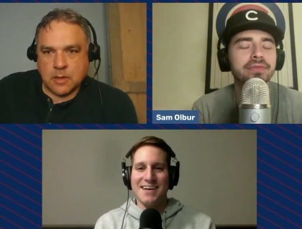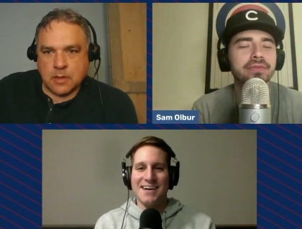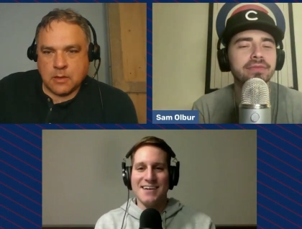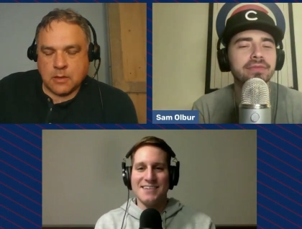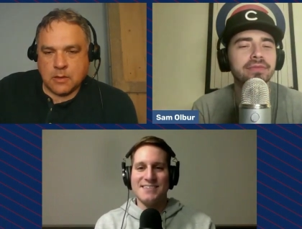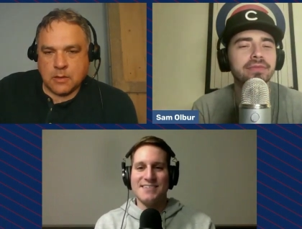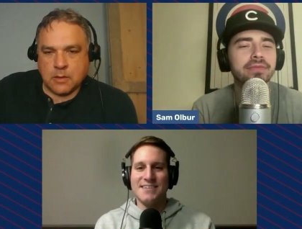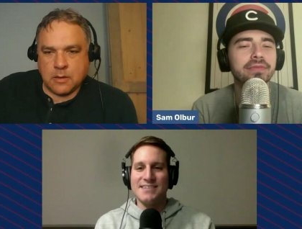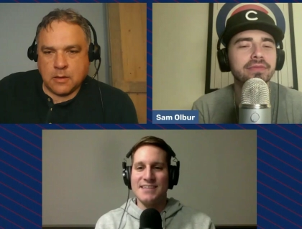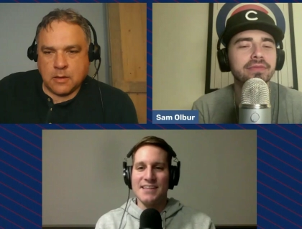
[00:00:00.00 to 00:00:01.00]
Speaker 1: Uh,
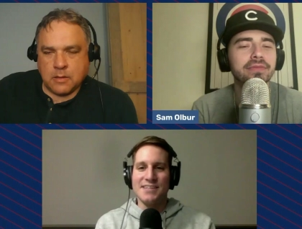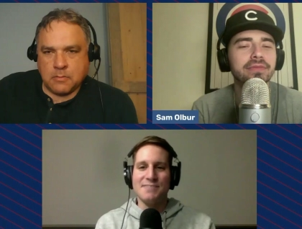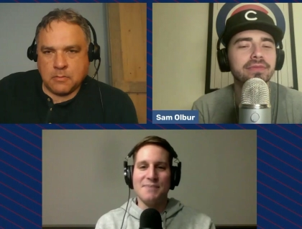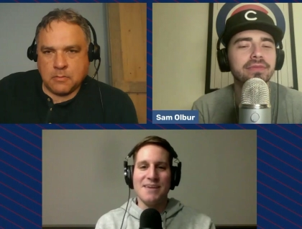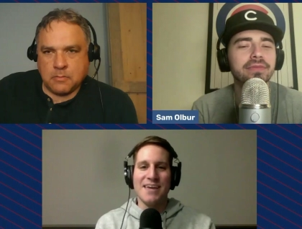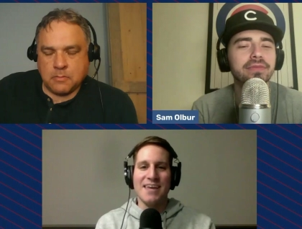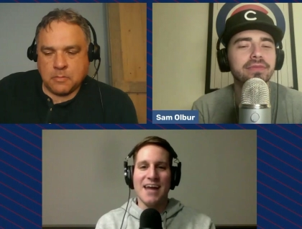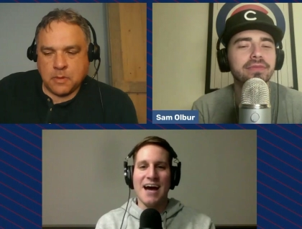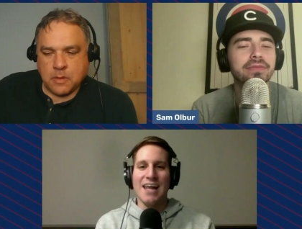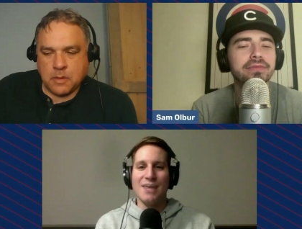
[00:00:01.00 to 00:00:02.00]
statistically
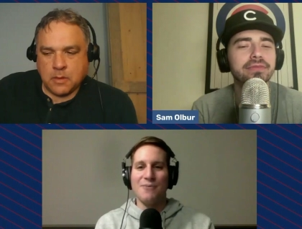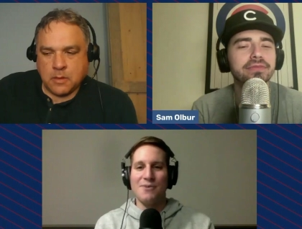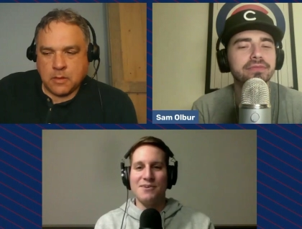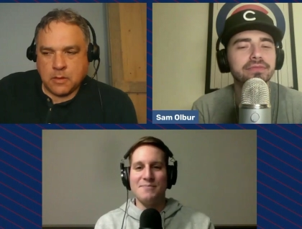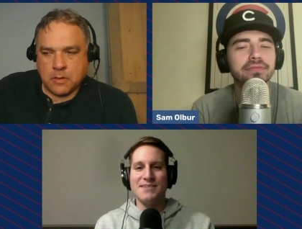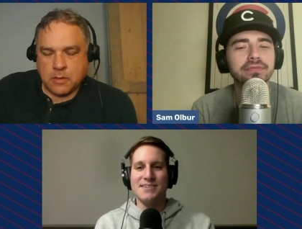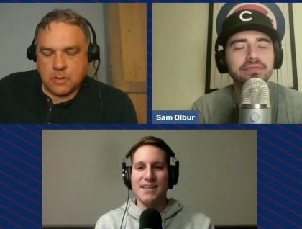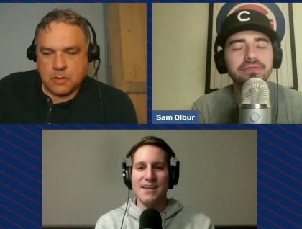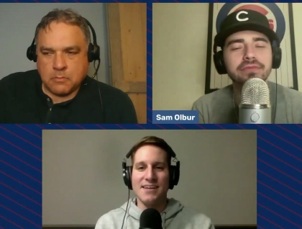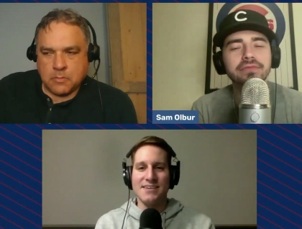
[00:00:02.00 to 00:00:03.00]
speaking, Hollywood or
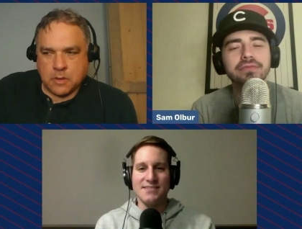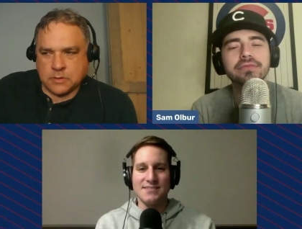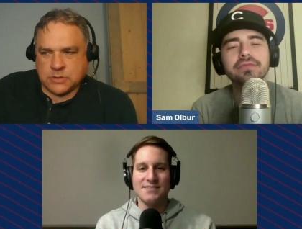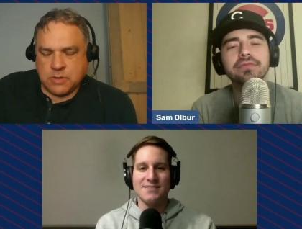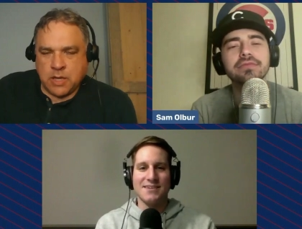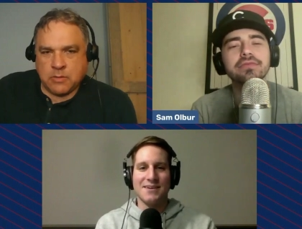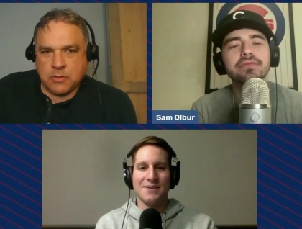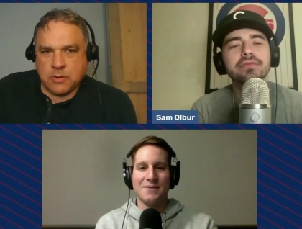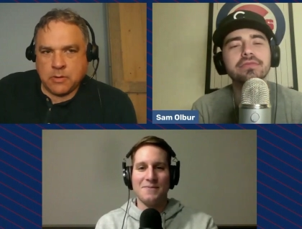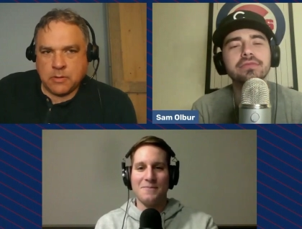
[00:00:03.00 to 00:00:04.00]
miscellaneous? Let's do
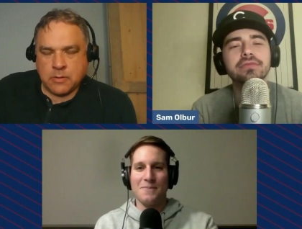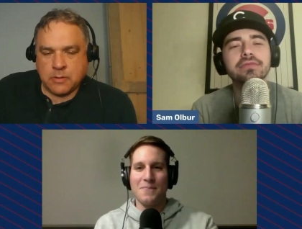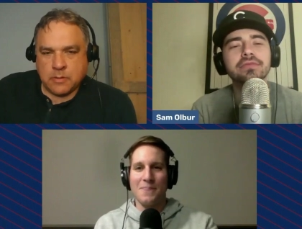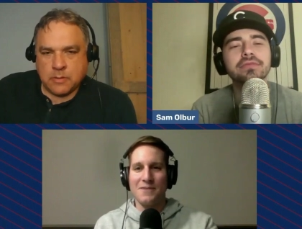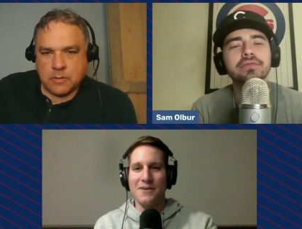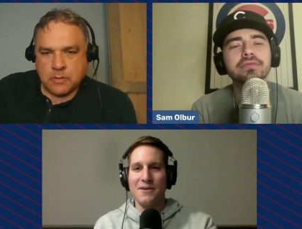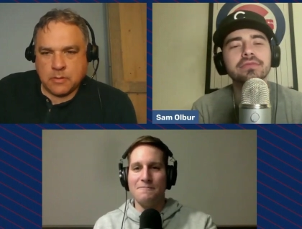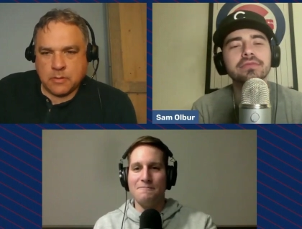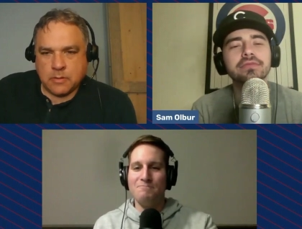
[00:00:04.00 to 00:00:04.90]
Hollywood. Okay.